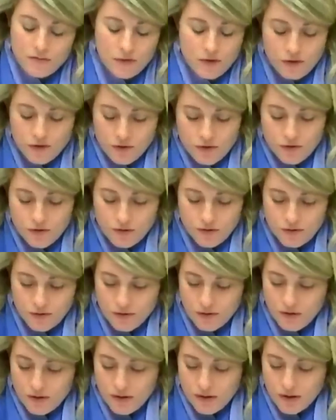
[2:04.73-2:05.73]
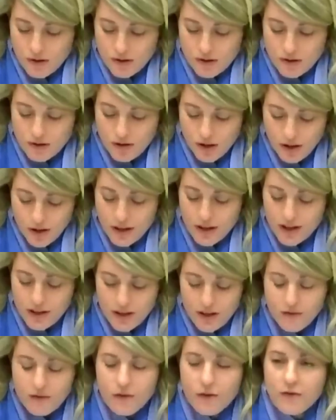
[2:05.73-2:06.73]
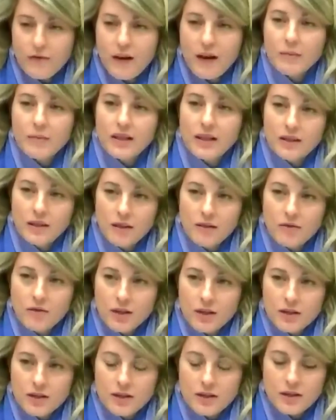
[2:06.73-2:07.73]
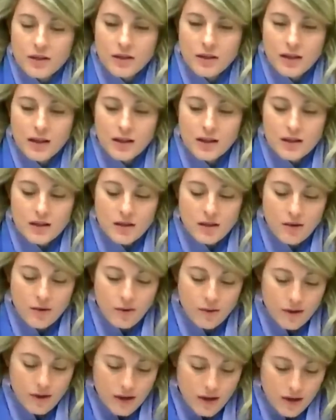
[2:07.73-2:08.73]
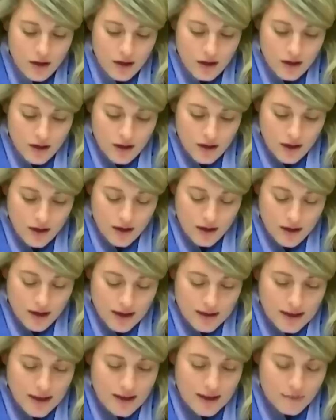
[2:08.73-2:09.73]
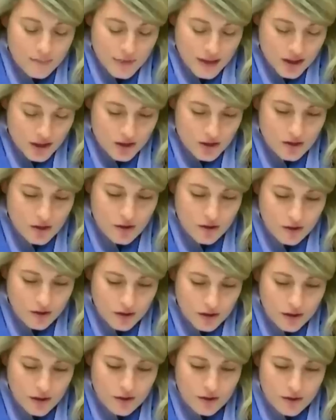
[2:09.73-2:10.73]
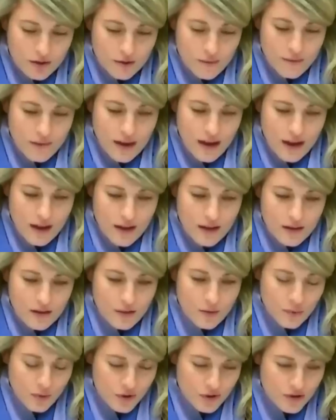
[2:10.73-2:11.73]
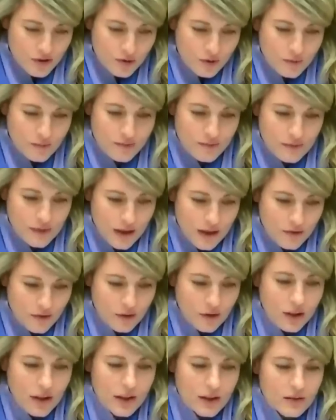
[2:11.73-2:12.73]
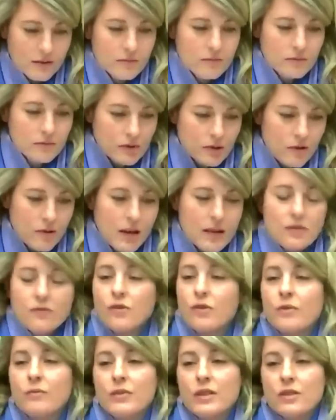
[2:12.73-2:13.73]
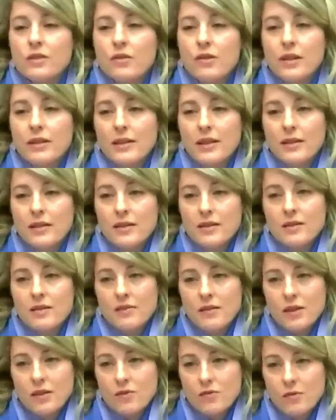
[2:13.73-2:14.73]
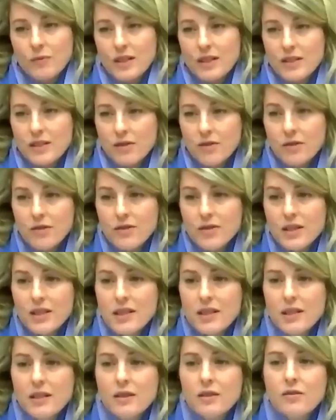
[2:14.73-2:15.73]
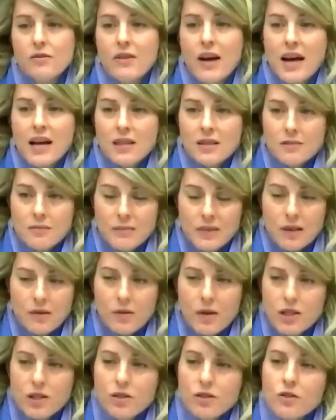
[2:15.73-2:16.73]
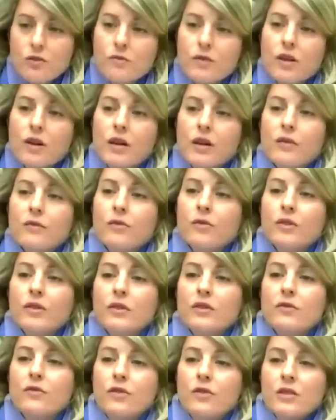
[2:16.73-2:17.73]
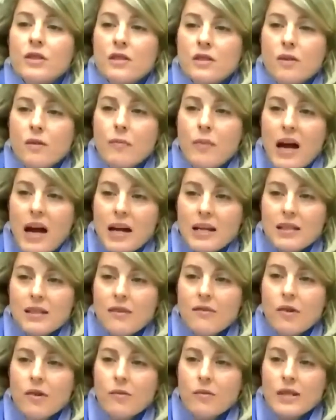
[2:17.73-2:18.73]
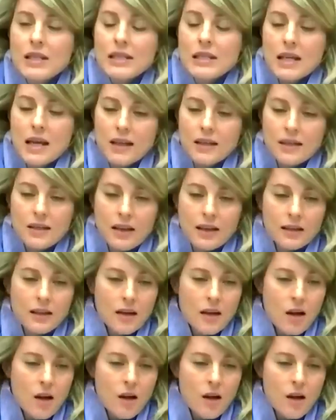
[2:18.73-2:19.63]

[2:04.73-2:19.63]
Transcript: due to the targeting of your family and loved ones. And so, as I mentioned earlier, on a personal level, and, as Foreign Minister, I take this extremely seriously. You've asked me questions regarding foreign interference in the past. I've always said that,